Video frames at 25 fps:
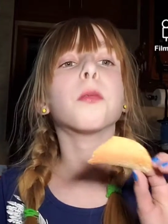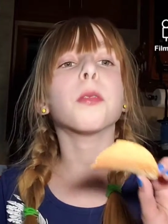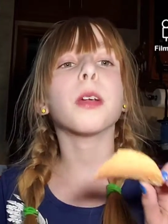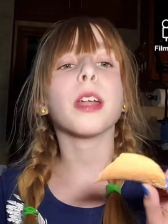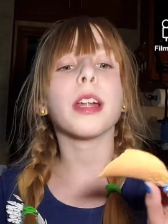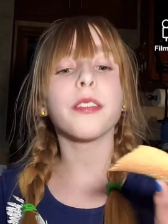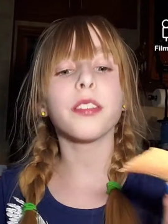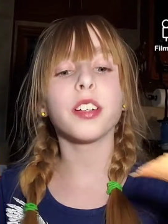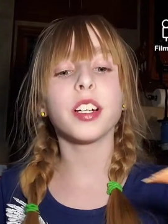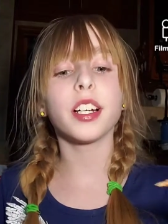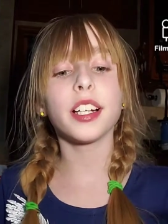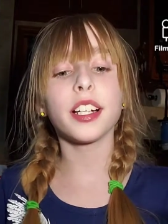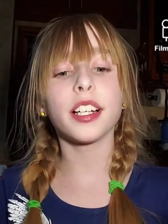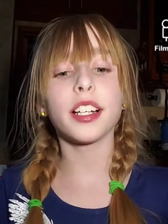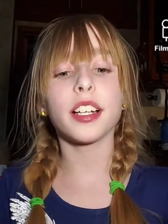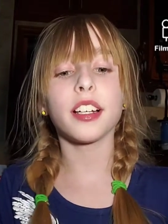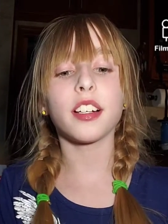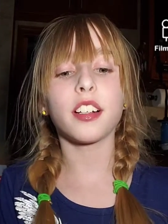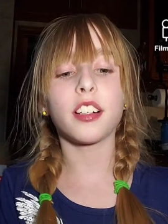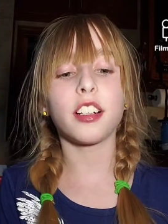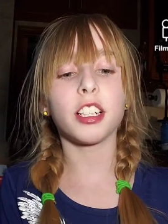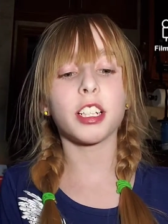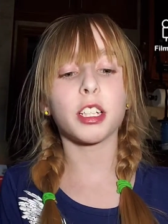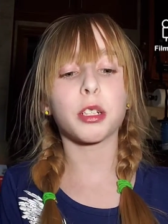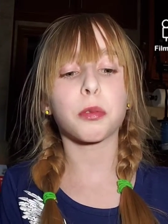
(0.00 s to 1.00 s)
whenever I
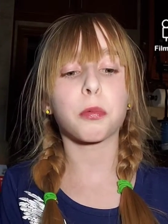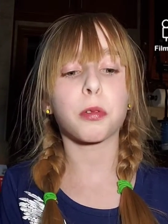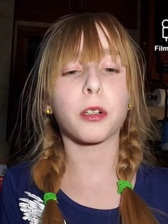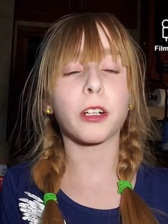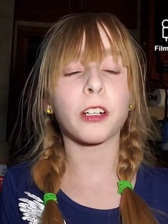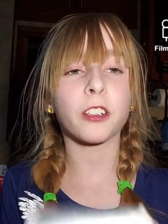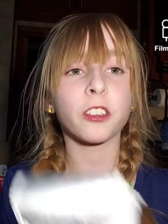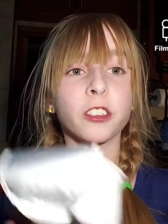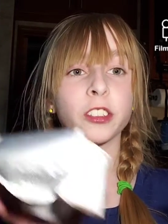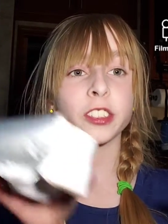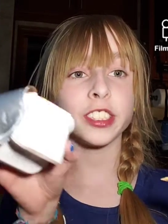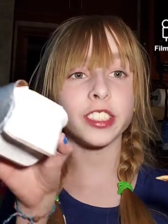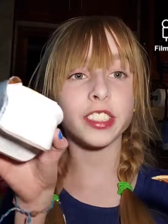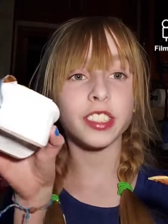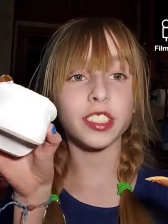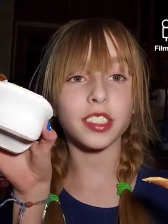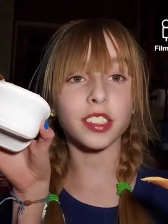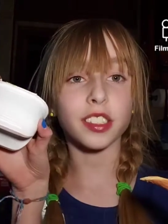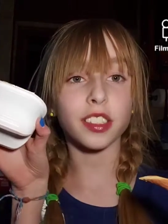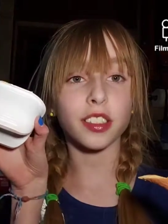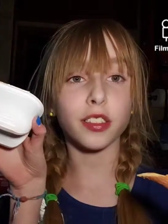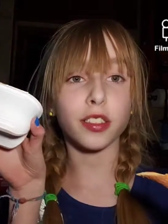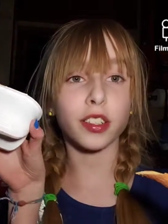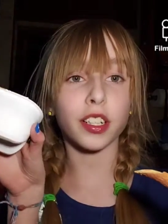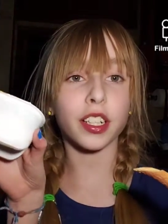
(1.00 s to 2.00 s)
get like Pringles in
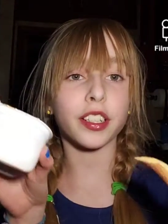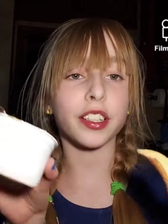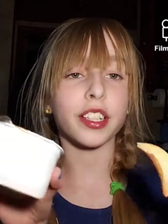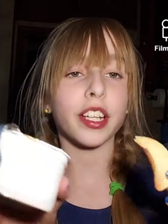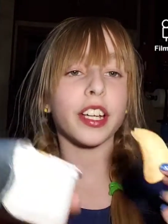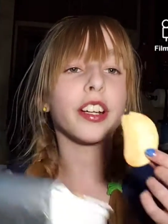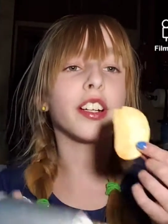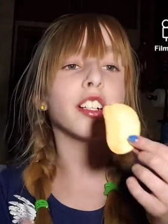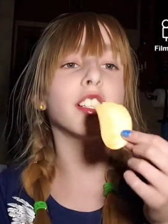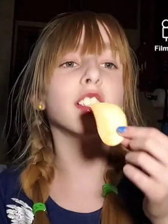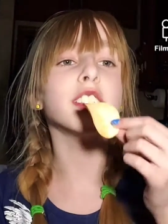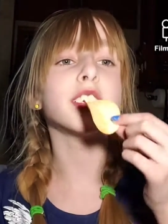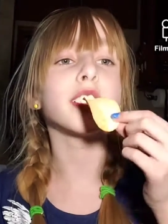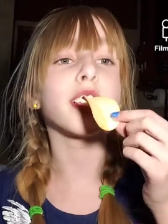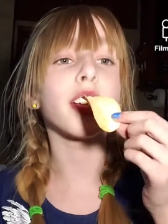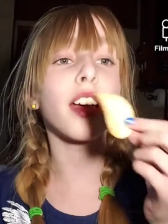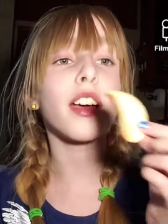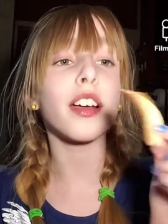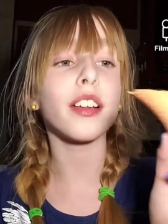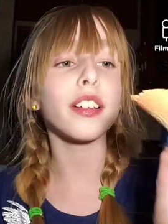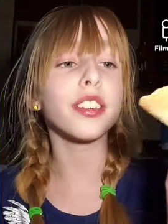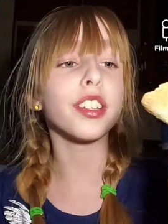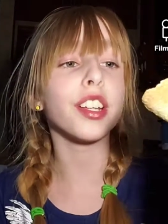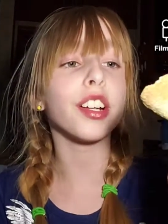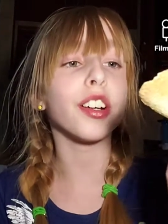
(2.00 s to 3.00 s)
these little containers,
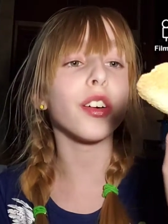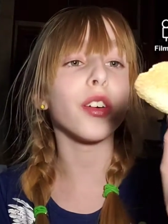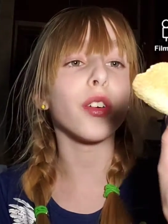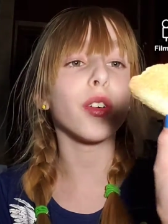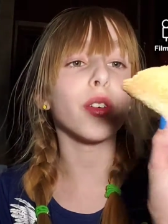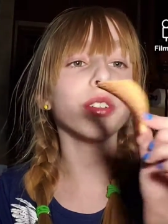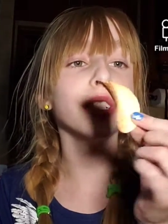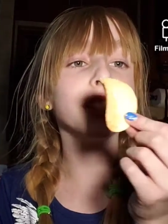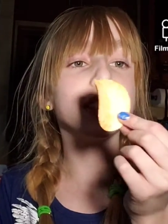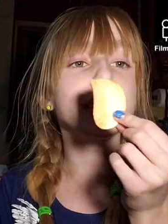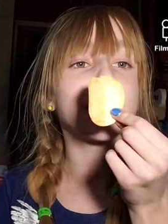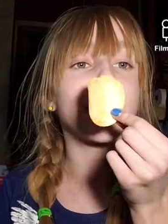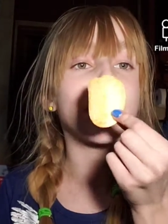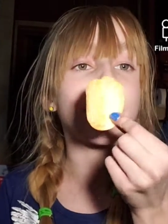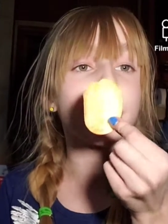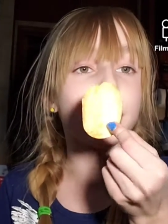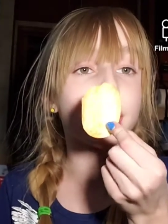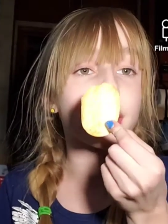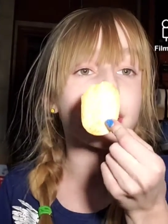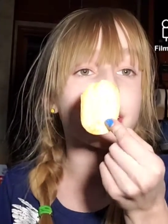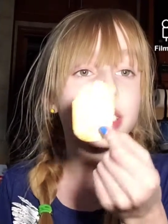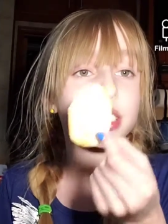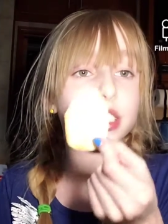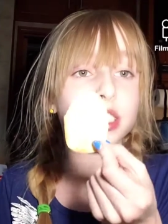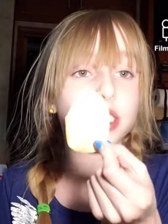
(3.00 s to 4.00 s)
they're always like
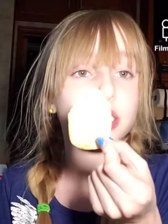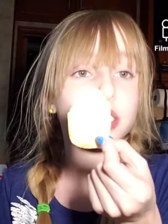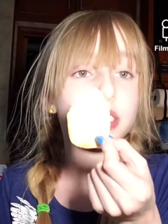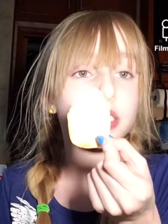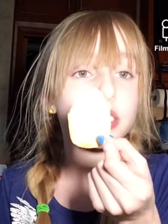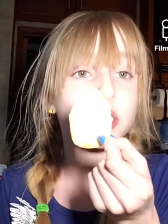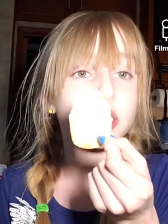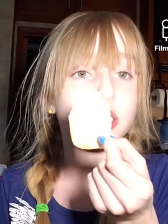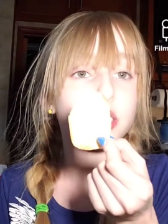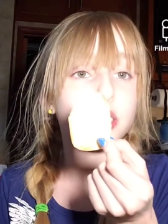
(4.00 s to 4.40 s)
this.